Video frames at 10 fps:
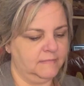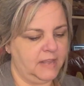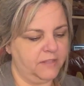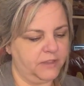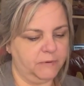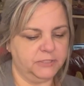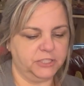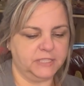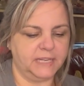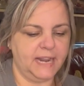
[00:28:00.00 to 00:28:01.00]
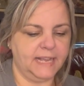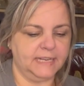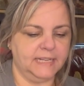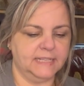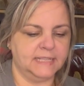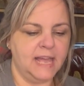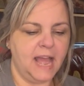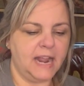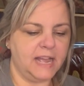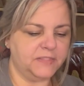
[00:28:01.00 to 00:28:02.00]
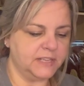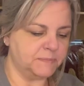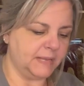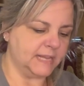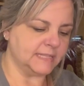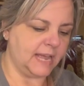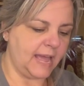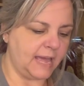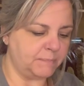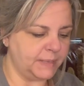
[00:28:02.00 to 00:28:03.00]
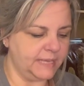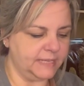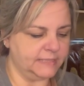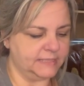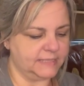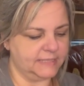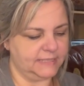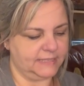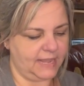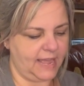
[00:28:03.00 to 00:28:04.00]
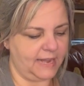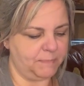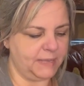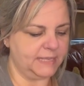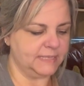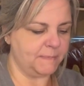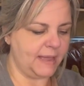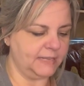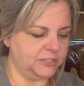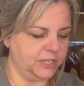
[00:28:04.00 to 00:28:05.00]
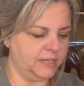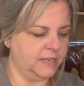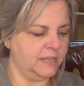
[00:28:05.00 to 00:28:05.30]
I thought it was just a necklace. I got this because I had pins. I had a pin to match it.